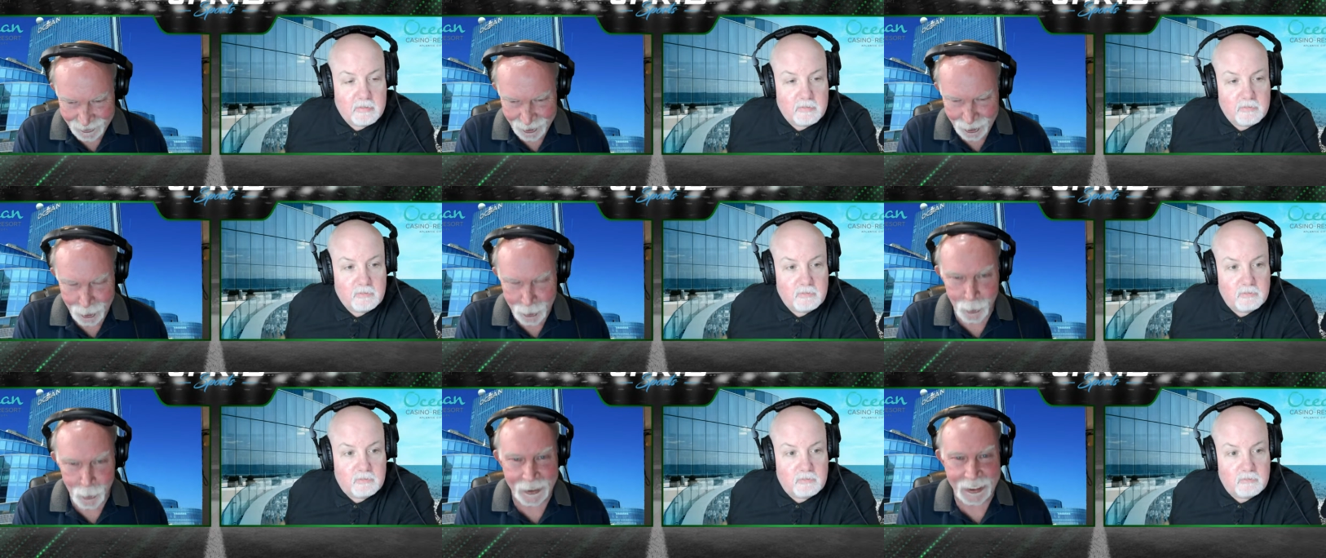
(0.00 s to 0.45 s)

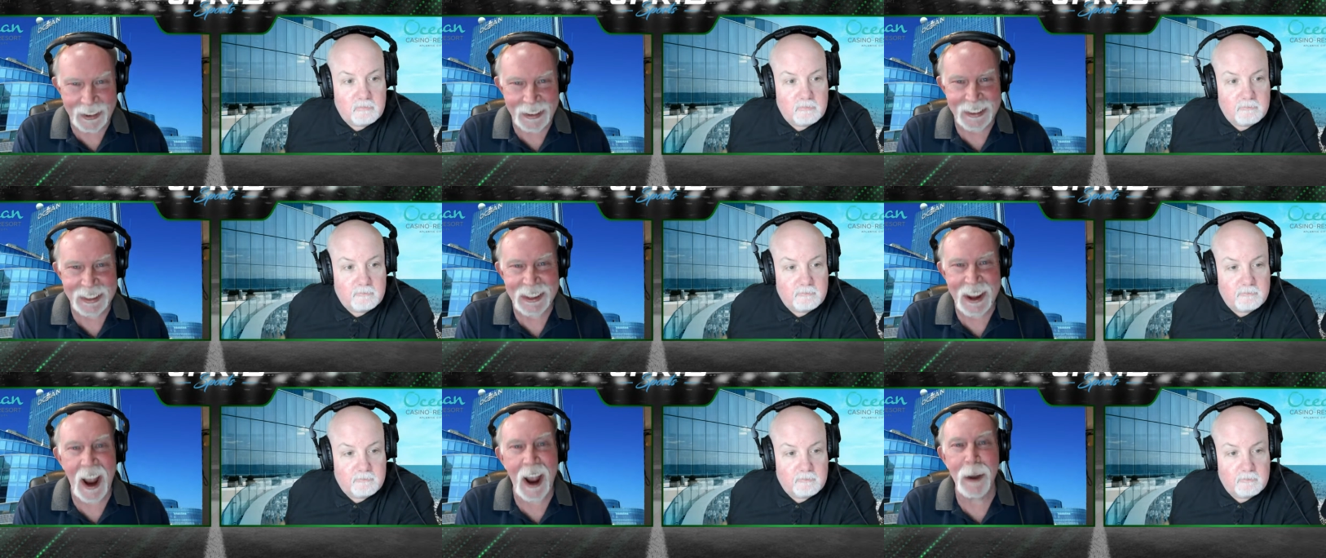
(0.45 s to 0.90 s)
Speaker 1: Quickie
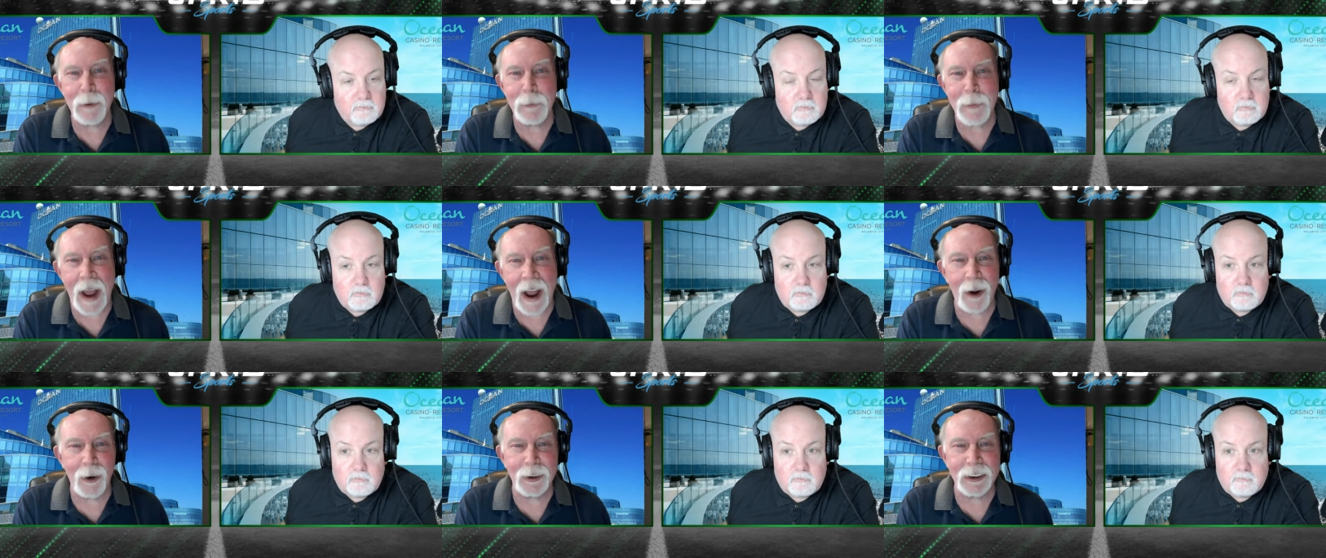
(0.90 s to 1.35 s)

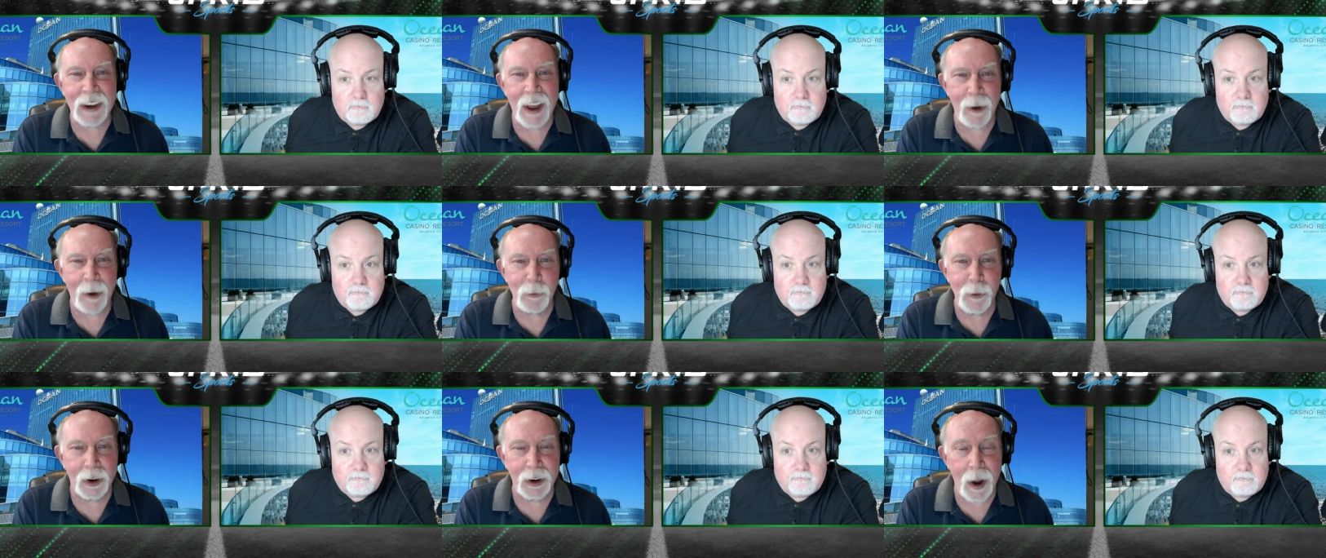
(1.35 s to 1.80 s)
timeout, and
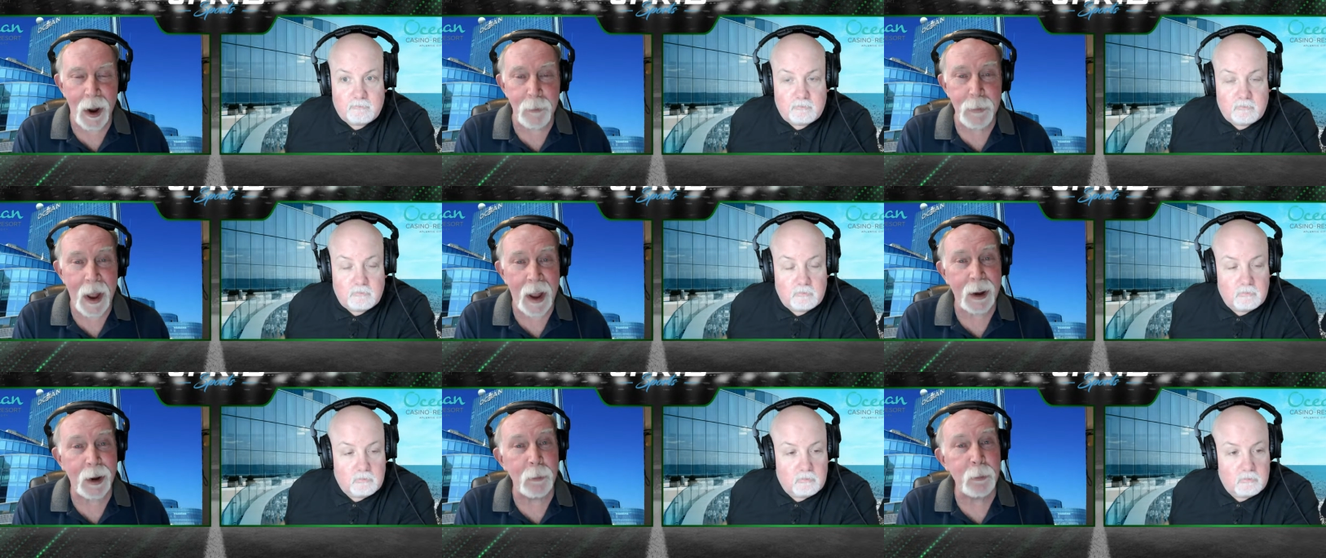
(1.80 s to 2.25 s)
we'll come
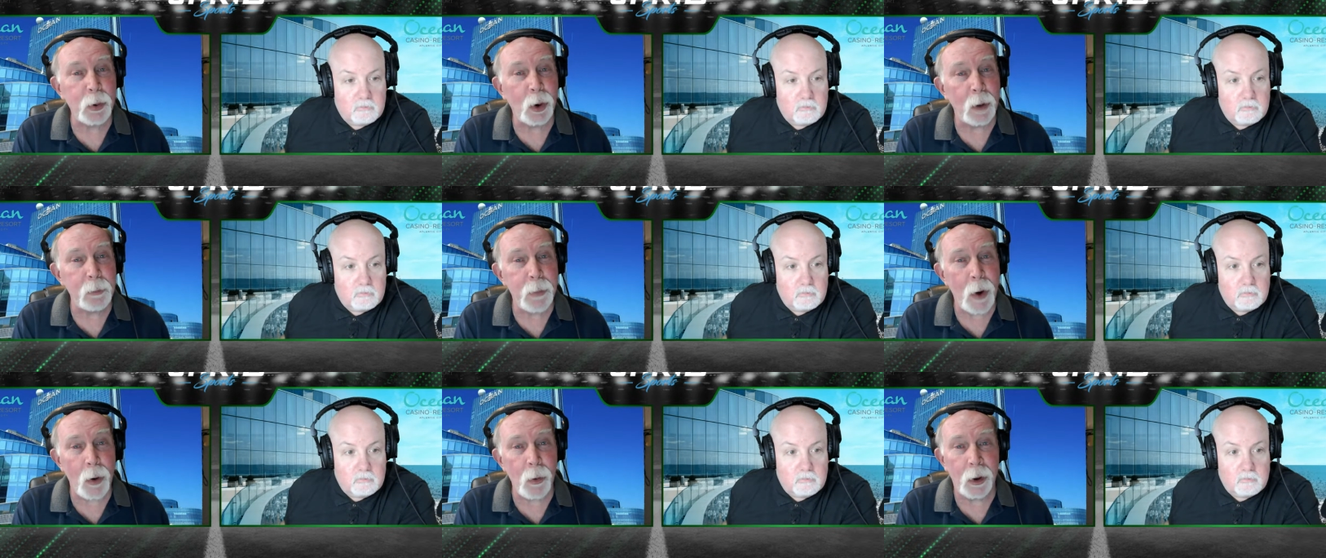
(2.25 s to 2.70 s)
back and put a
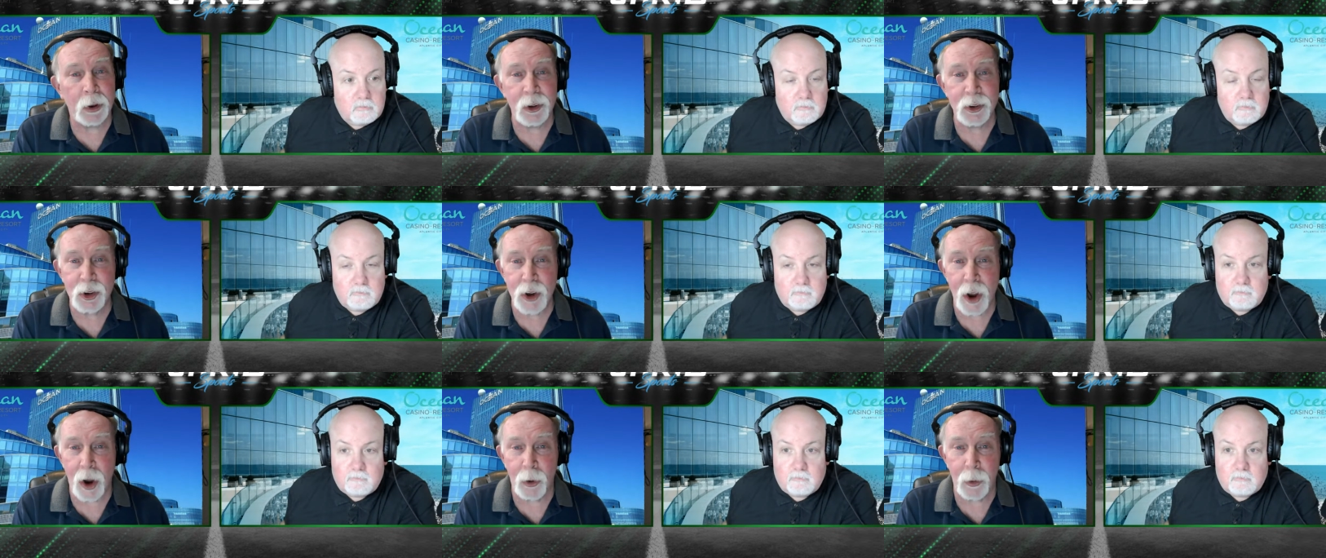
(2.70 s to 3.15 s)
bow on the
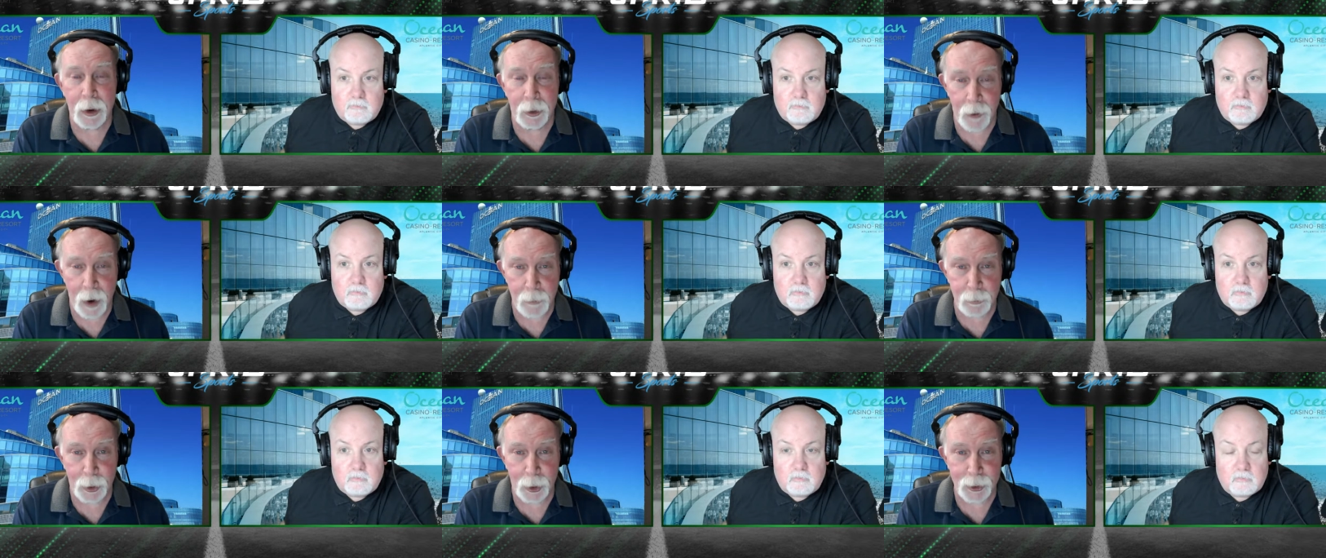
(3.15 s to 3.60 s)
show here
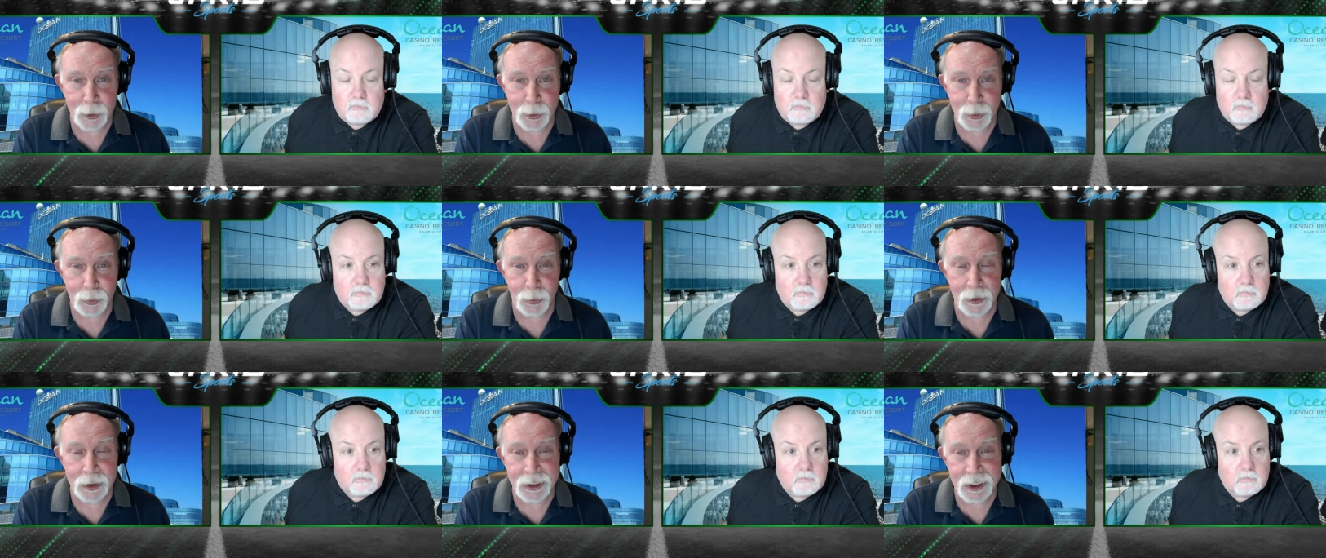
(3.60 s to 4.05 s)
on Birds
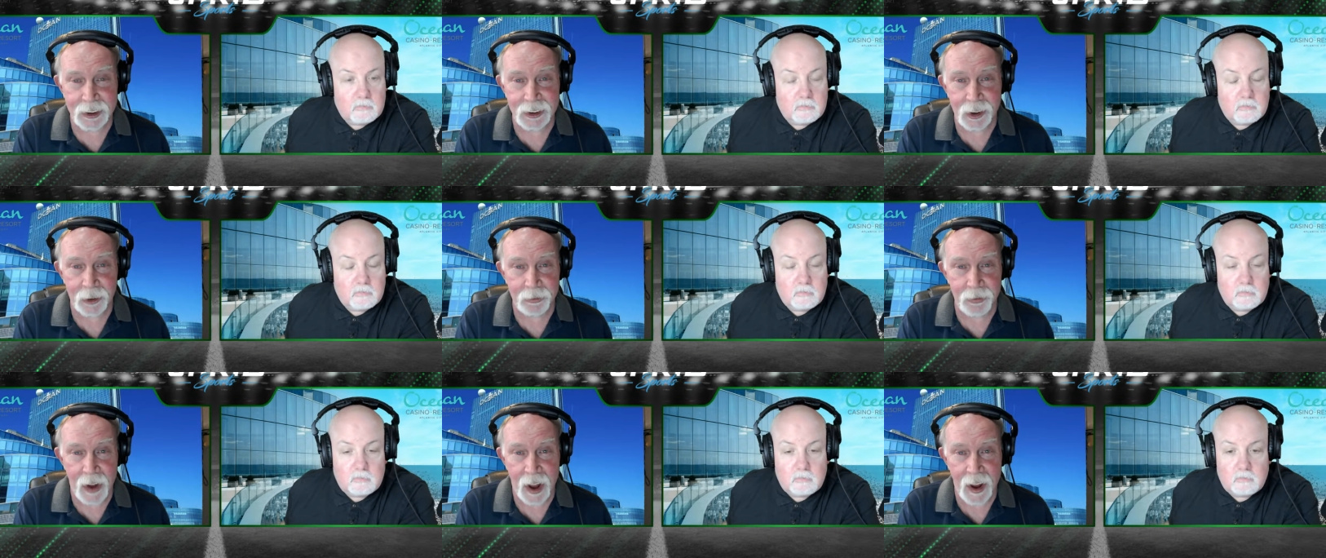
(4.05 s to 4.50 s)
three
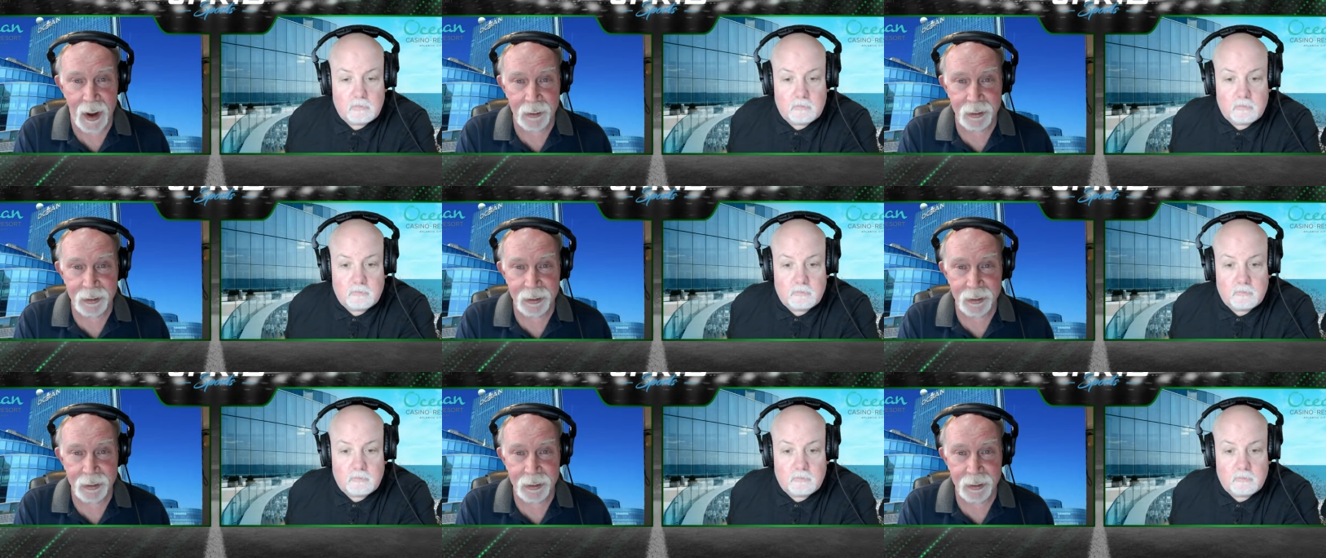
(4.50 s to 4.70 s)
sixty-five.